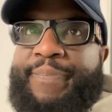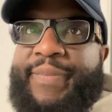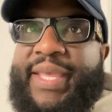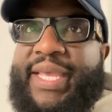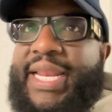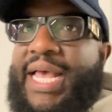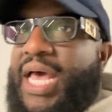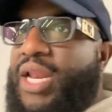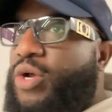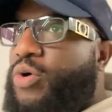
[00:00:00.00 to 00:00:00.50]
And
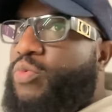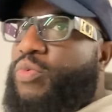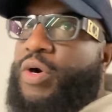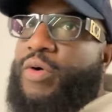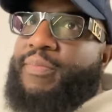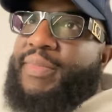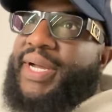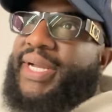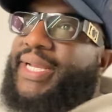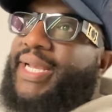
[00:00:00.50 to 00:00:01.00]
I don't want
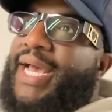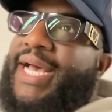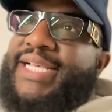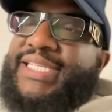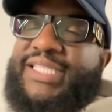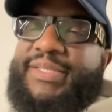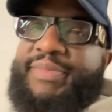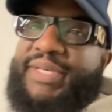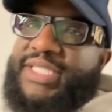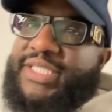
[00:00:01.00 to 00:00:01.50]
my guys
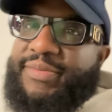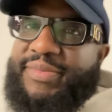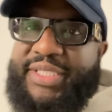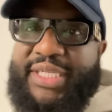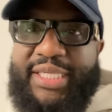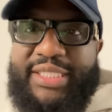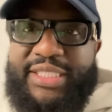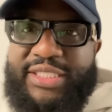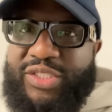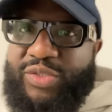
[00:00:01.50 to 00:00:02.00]
to be
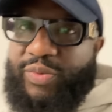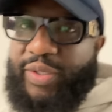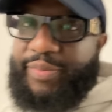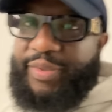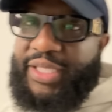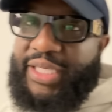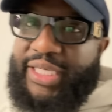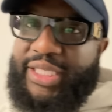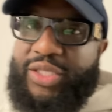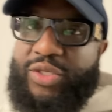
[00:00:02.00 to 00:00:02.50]
subjected to women
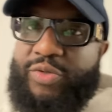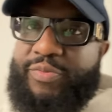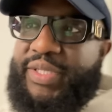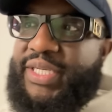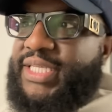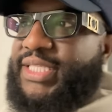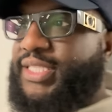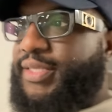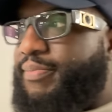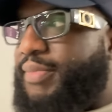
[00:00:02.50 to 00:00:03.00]
like you,
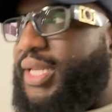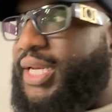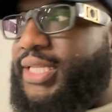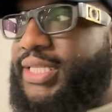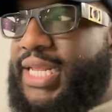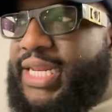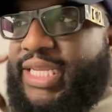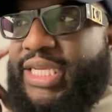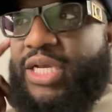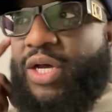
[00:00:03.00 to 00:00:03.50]
because the minute
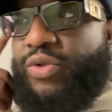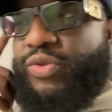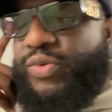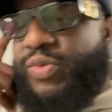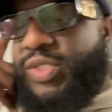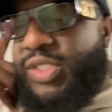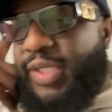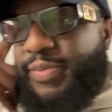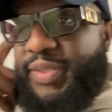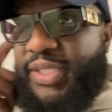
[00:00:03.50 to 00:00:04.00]
that he go through
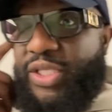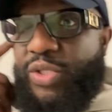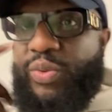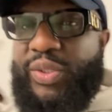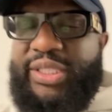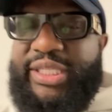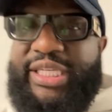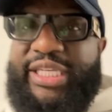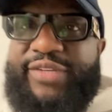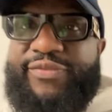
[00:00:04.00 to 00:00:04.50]
something, you will
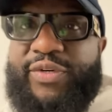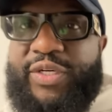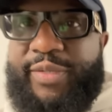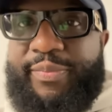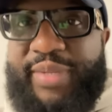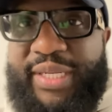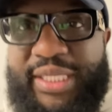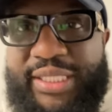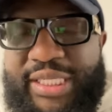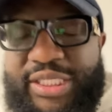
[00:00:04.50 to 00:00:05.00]
leave, or the
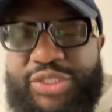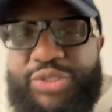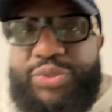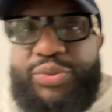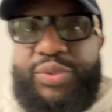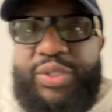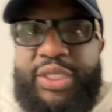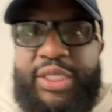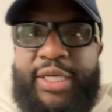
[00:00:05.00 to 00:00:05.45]
minute that you